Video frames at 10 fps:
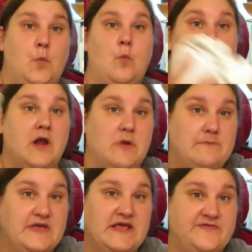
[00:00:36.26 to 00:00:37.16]
one of my
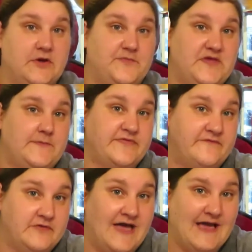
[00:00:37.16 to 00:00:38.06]
biggest top tips
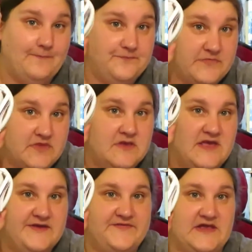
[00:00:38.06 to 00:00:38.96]
for that,
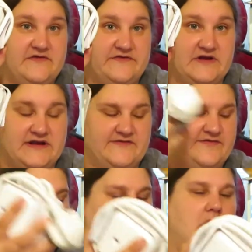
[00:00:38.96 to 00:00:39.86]
extension
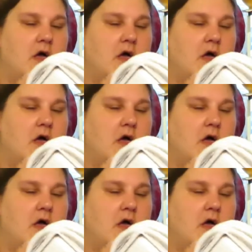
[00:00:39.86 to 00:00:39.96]
leads.